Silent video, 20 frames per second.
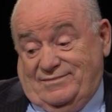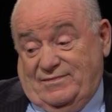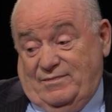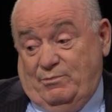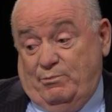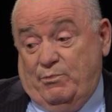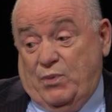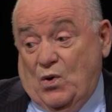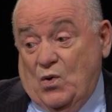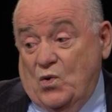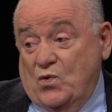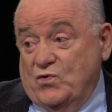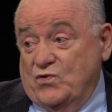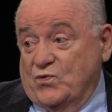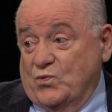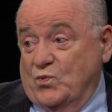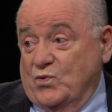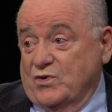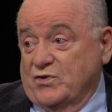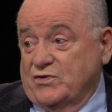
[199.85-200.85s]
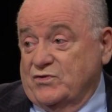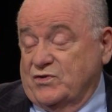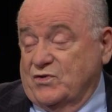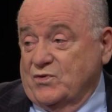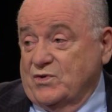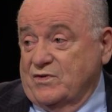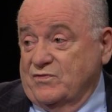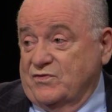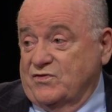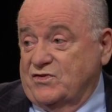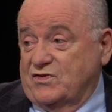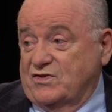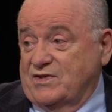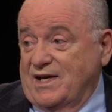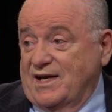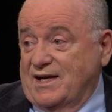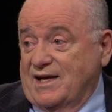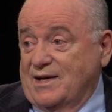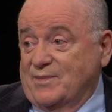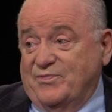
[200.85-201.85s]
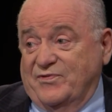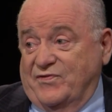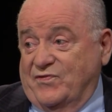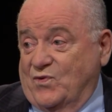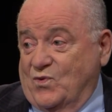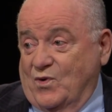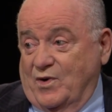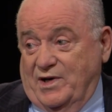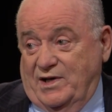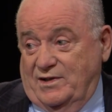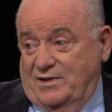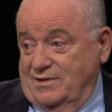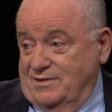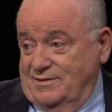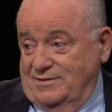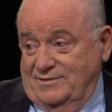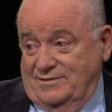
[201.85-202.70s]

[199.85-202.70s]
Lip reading: both were sort of set up for it.